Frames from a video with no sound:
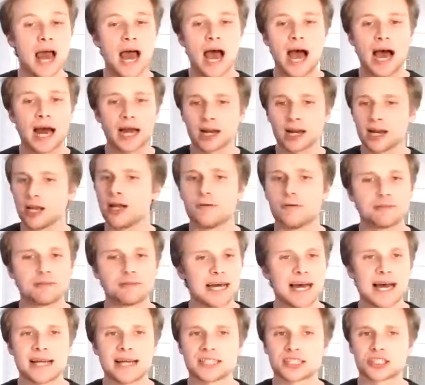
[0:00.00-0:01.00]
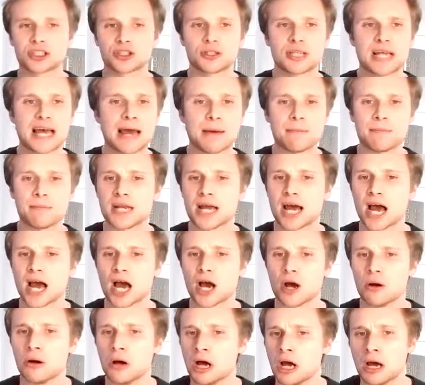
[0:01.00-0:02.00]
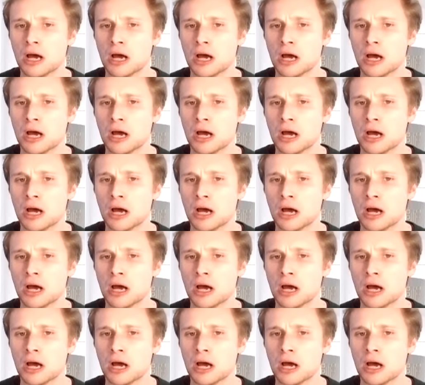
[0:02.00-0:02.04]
I'd love to answer them now.